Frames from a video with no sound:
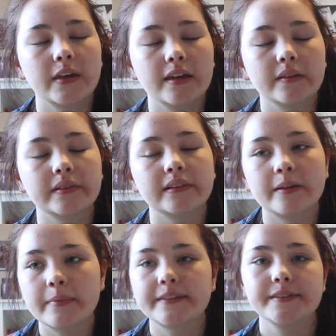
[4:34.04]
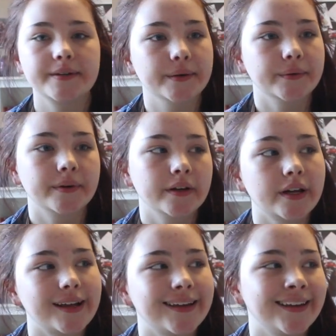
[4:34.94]
it limits you
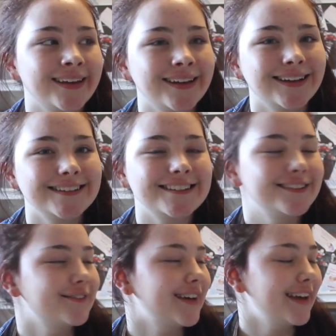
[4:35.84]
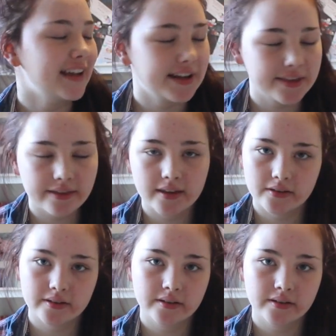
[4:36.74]
to do anything.